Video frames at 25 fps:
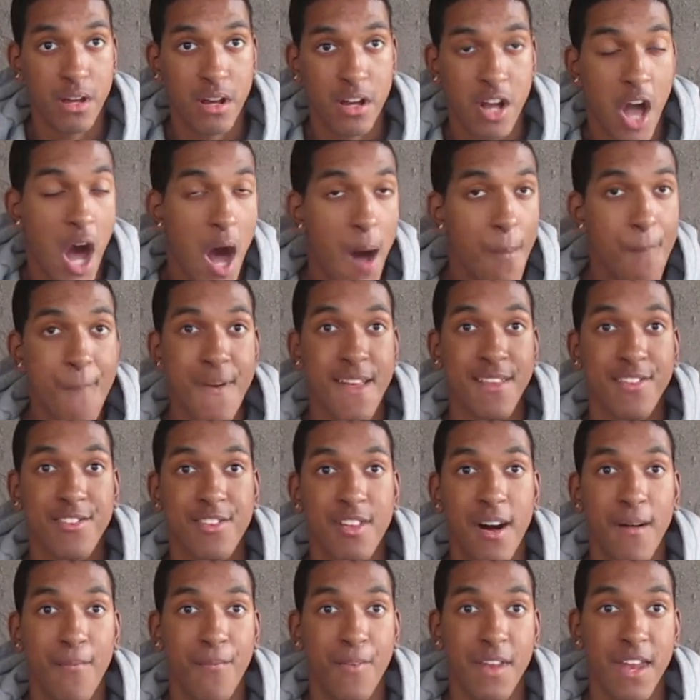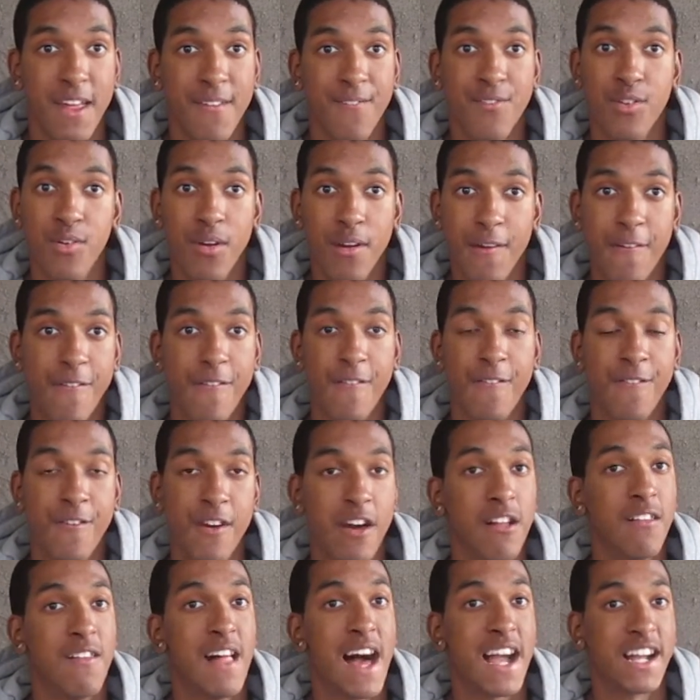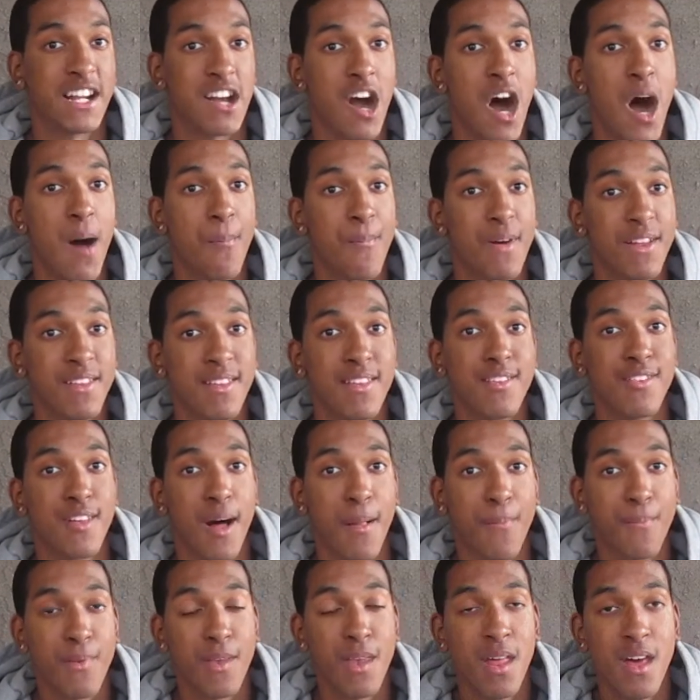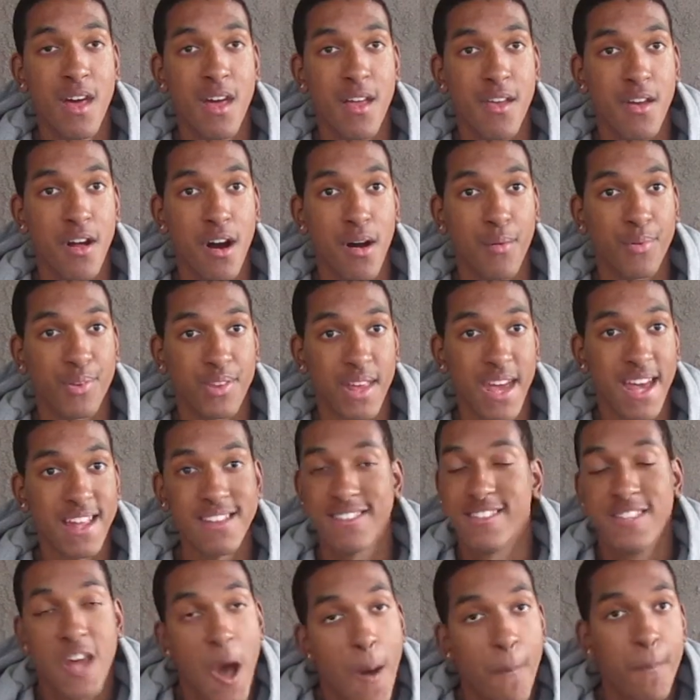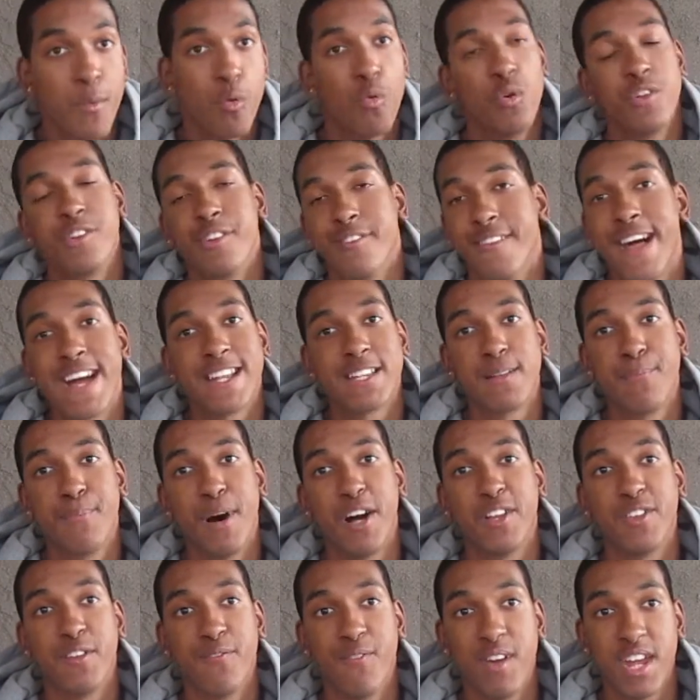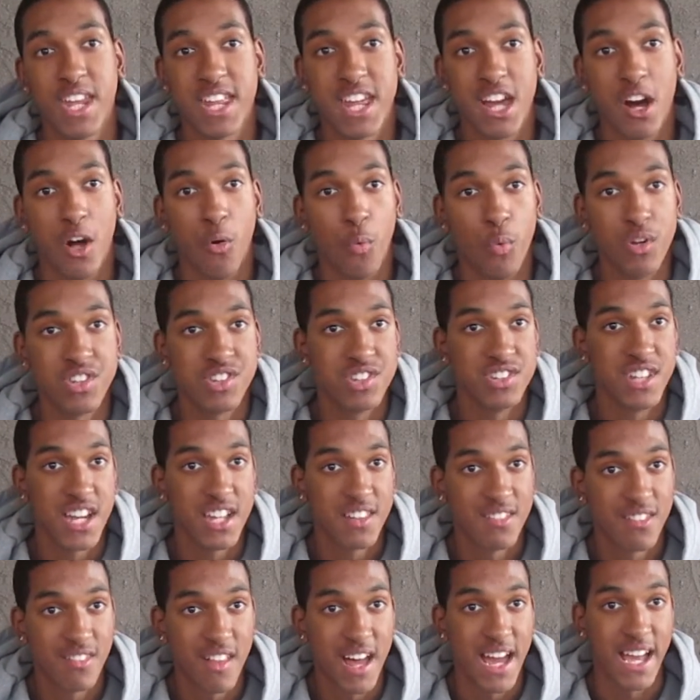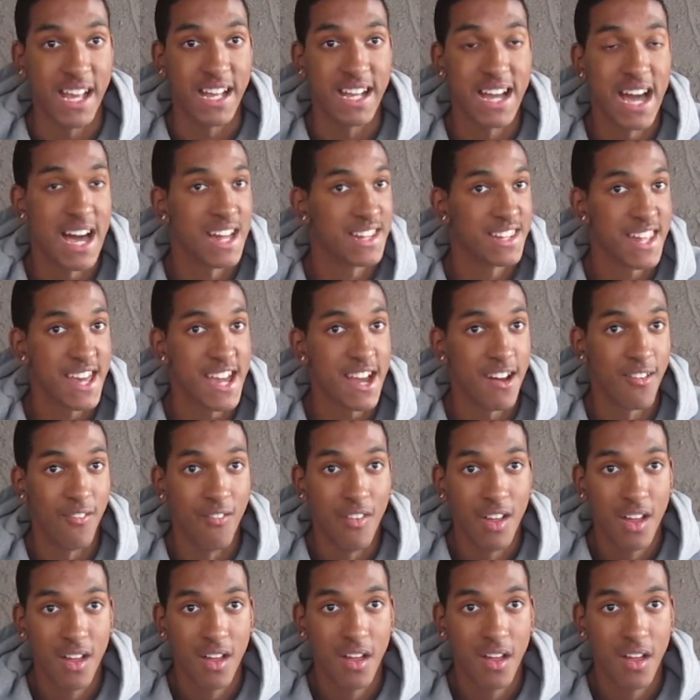Comment something if you feel like commenting something. You know what I'm saying? Tell me what you liked about the video, what you didn't like. Goddamn.